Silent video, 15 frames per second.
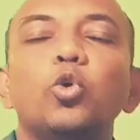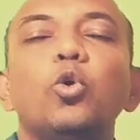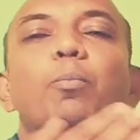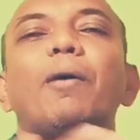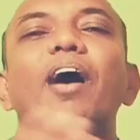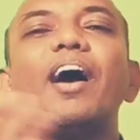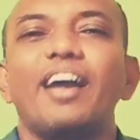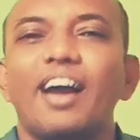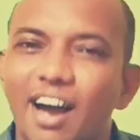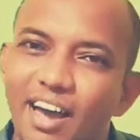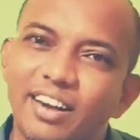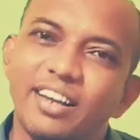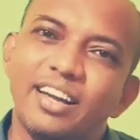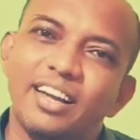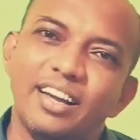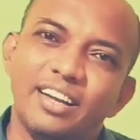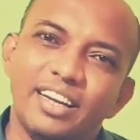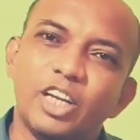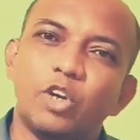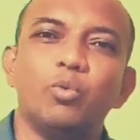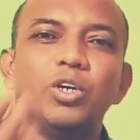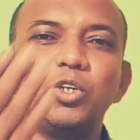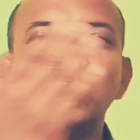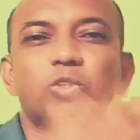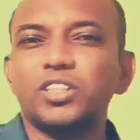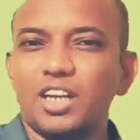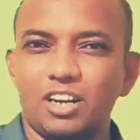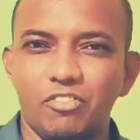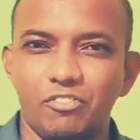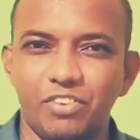2 pi r equal to
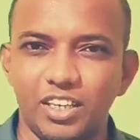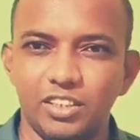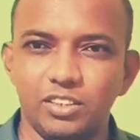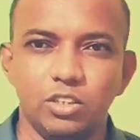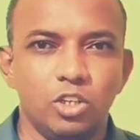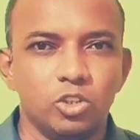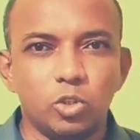circumference.